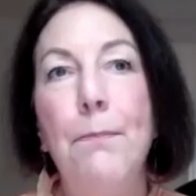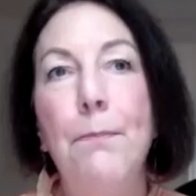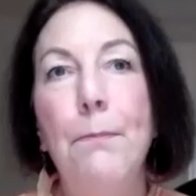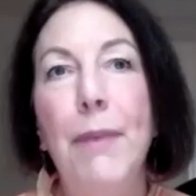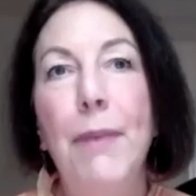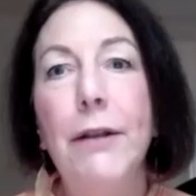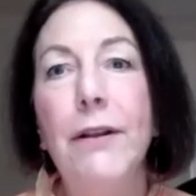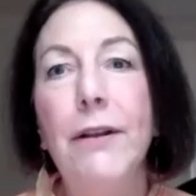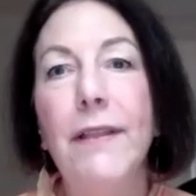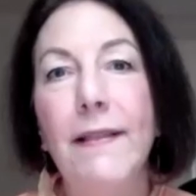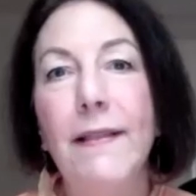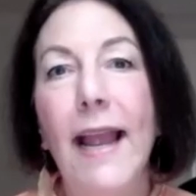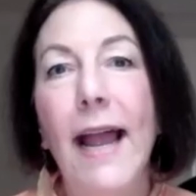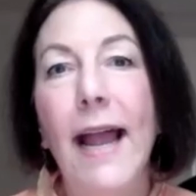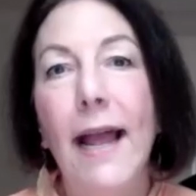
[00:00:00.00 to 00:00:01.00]
better
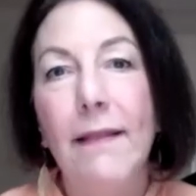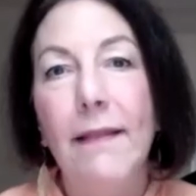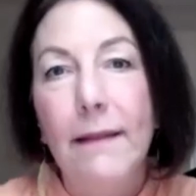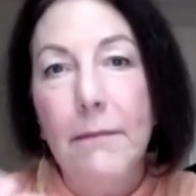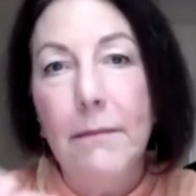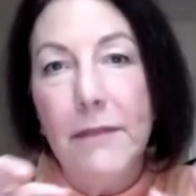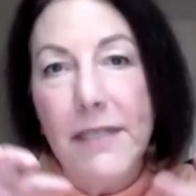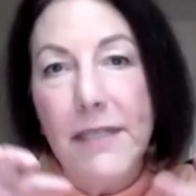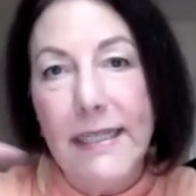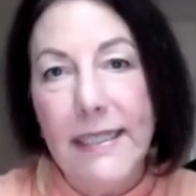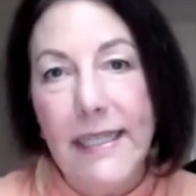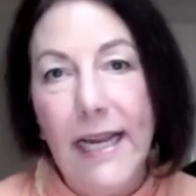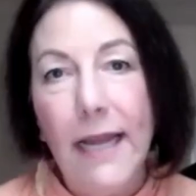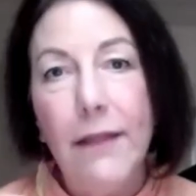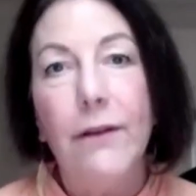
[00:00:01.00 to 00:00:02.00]
than that,
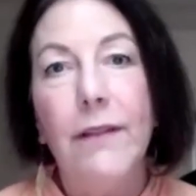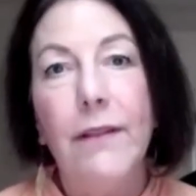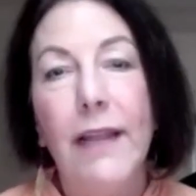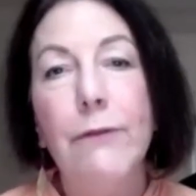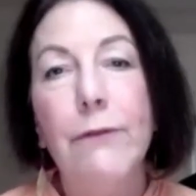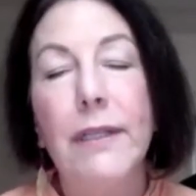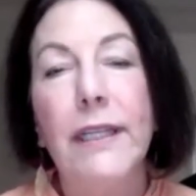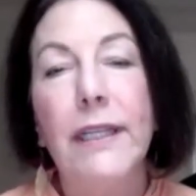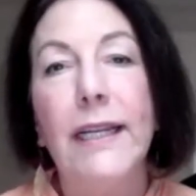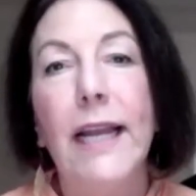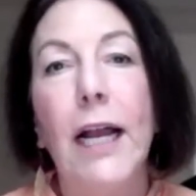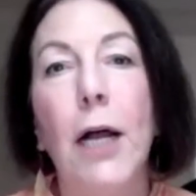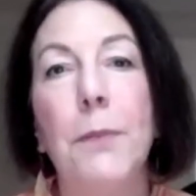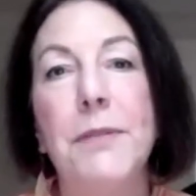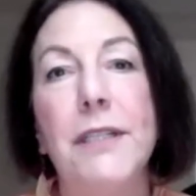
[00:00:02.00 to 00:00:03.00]
together, they really
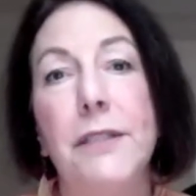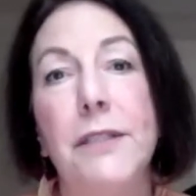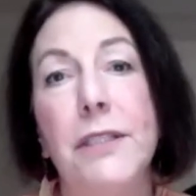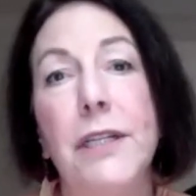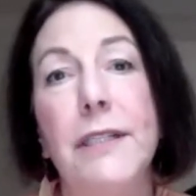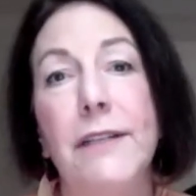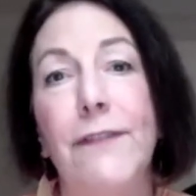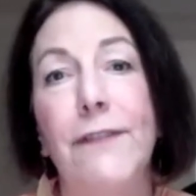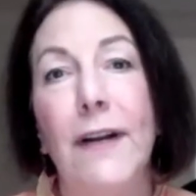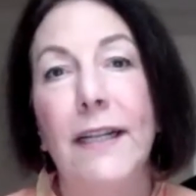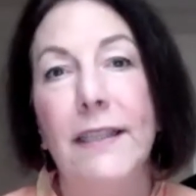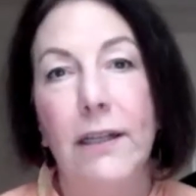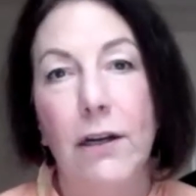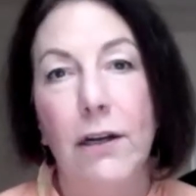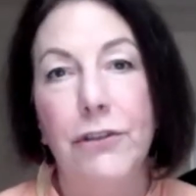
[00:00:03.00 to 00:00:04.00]
helped to define
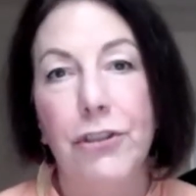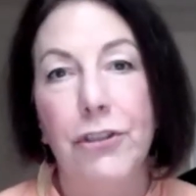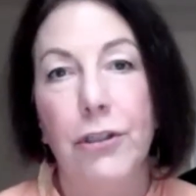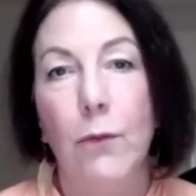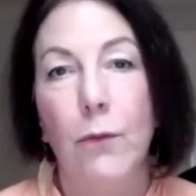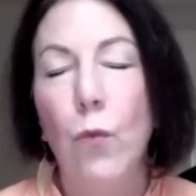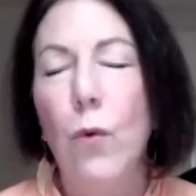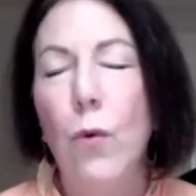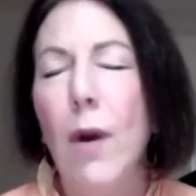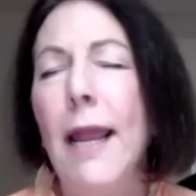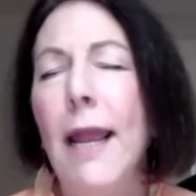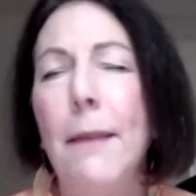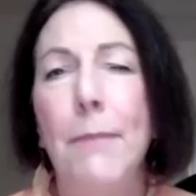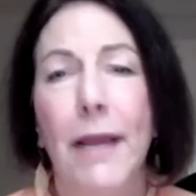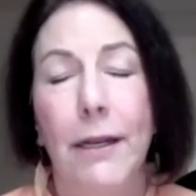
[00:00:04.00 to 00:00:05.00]
the culture
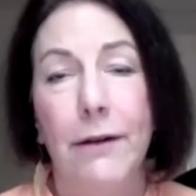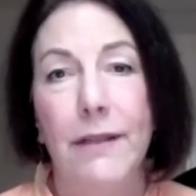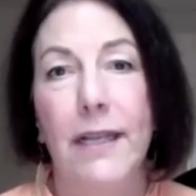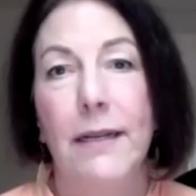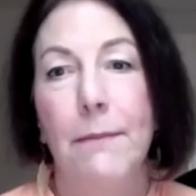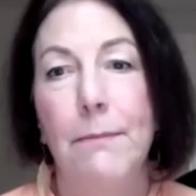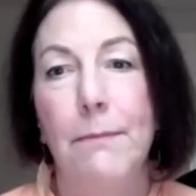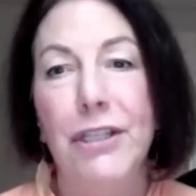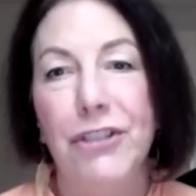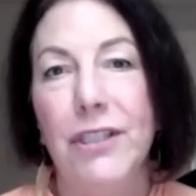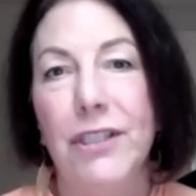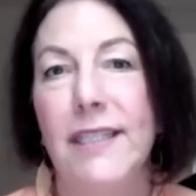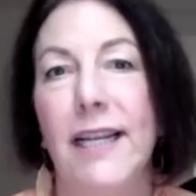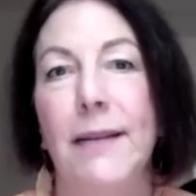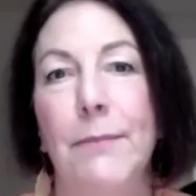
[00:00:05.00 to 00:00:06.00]
way better than a mission
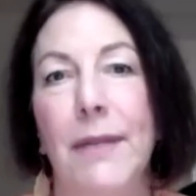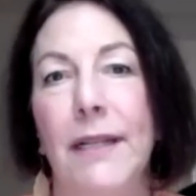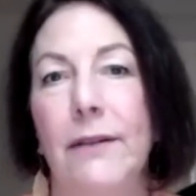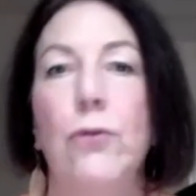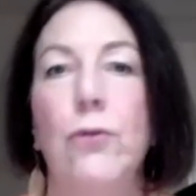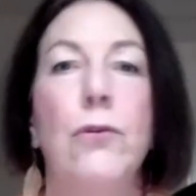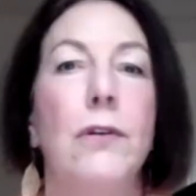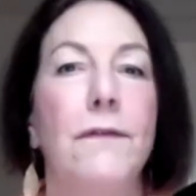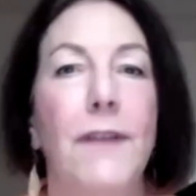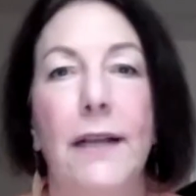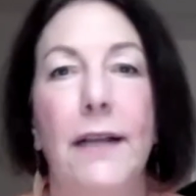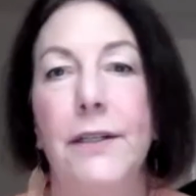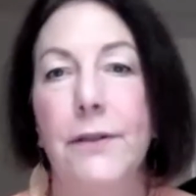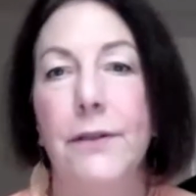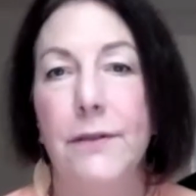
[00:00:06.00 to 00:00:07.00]
statement, core
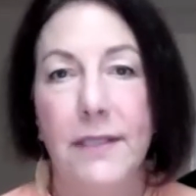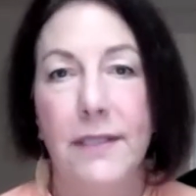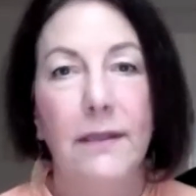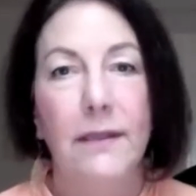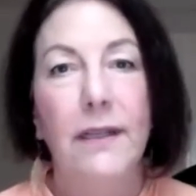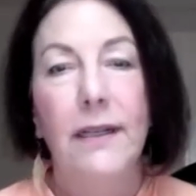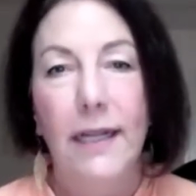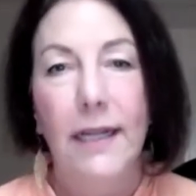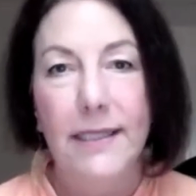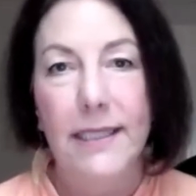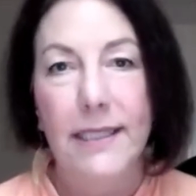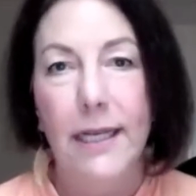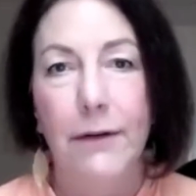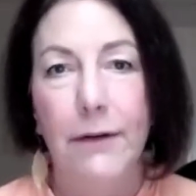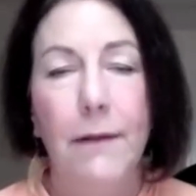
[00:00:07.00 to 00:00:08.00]
values,
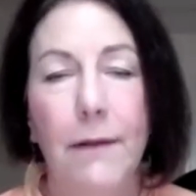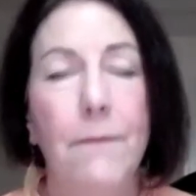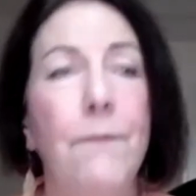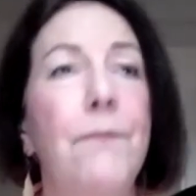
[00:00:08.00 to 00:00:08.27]
etc.